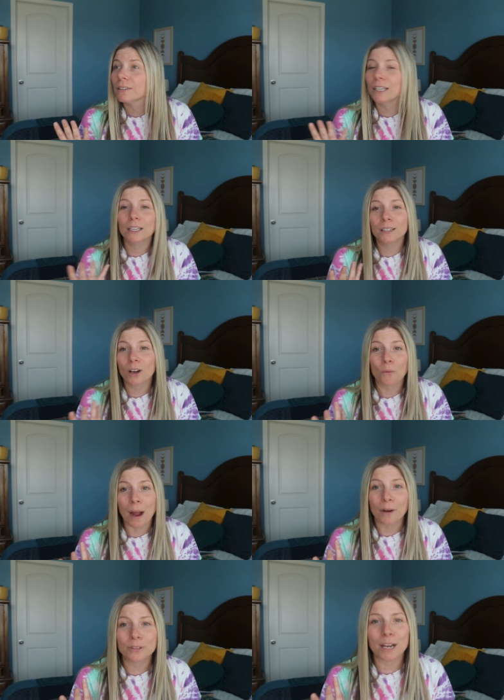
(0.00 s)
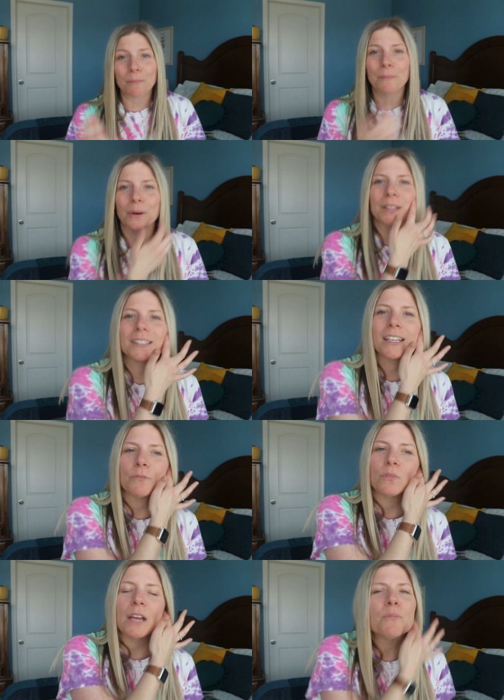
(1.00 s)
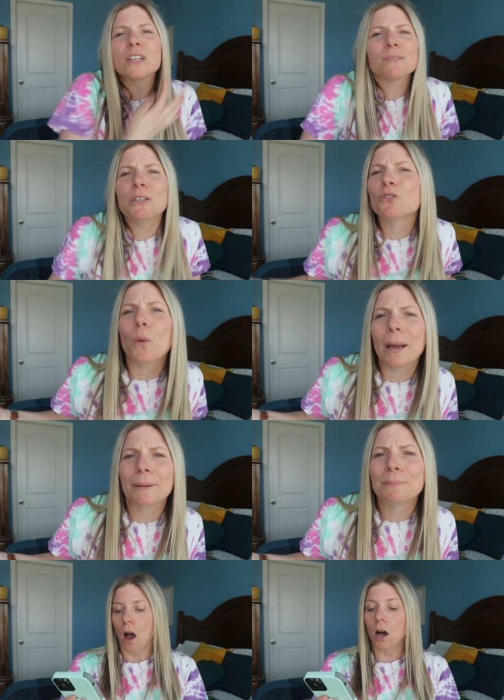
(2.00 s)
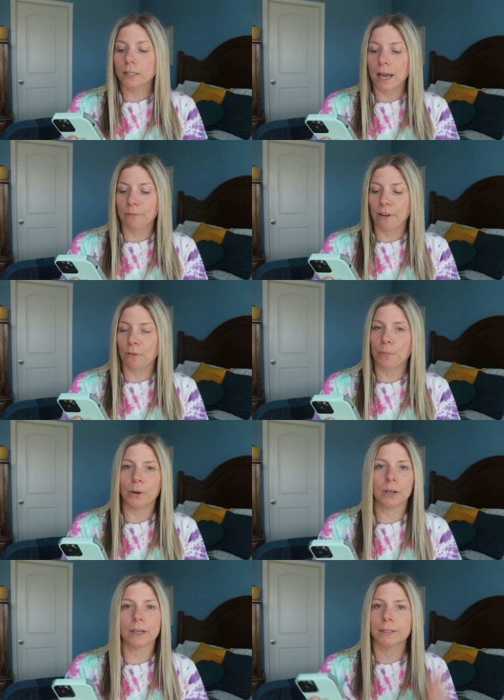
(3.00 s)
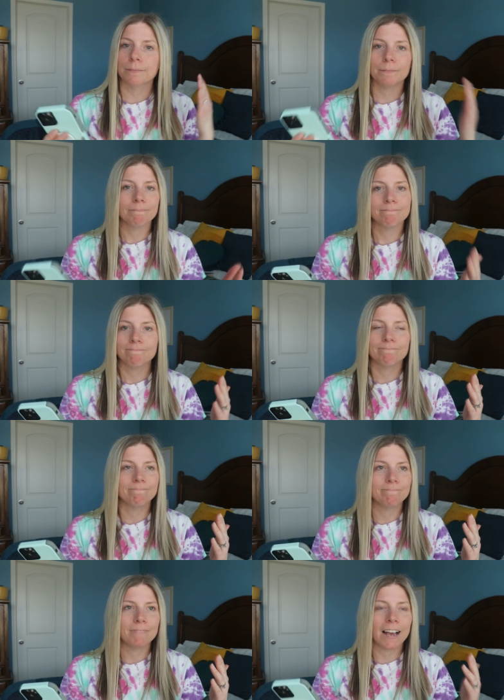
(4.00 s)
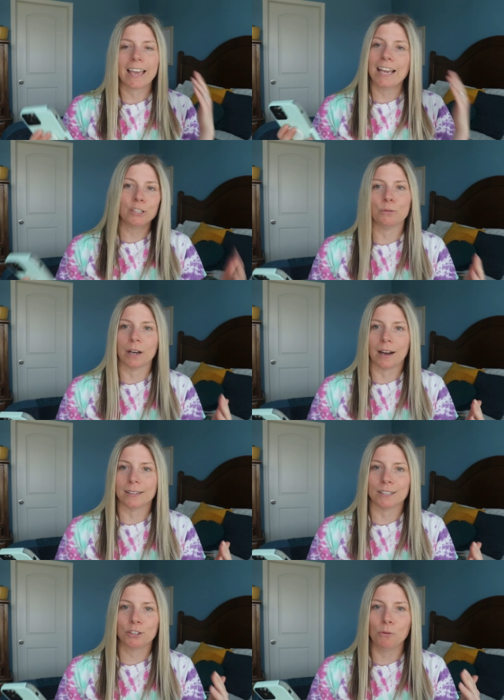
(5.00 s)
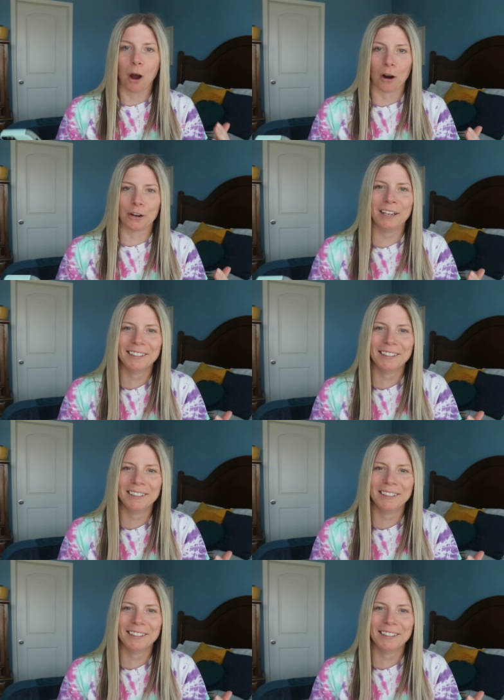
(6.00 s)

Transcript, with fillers: eh, around at my books that that brings me joy all-time favorite book. I can't do it, guys. It's too hard.